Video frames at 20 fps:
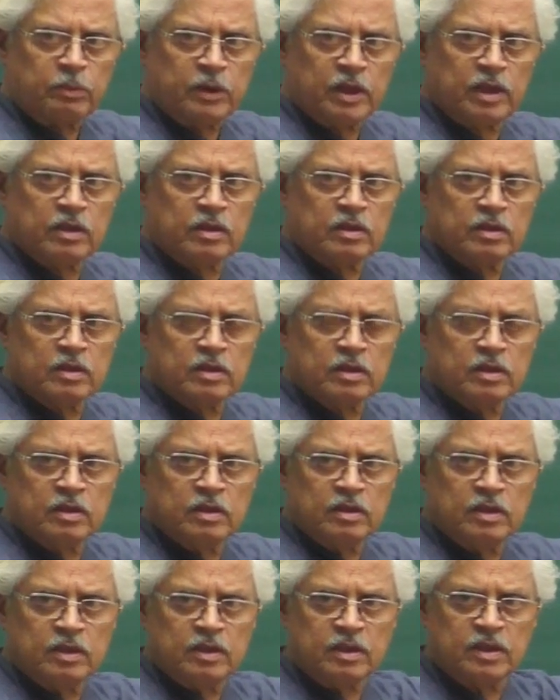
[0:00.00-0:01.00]
by
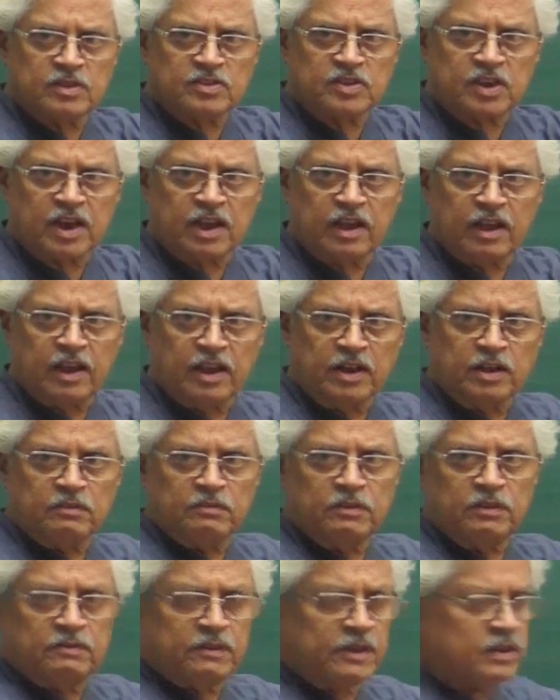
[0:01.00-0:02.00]
a second line
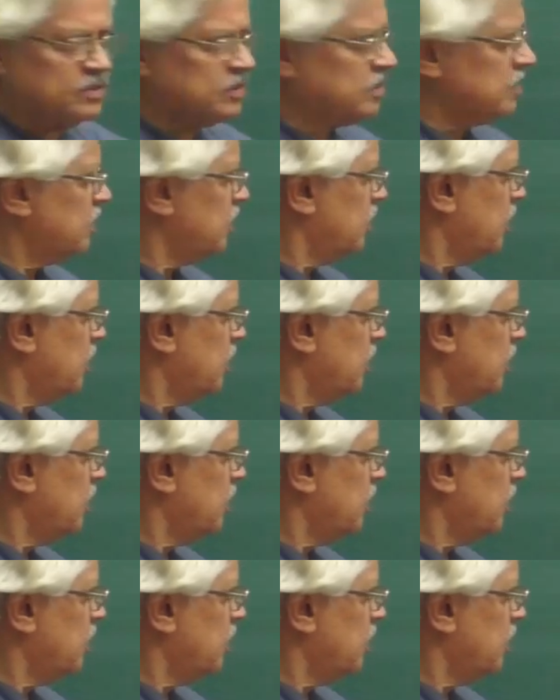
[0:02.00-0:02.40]
of defense.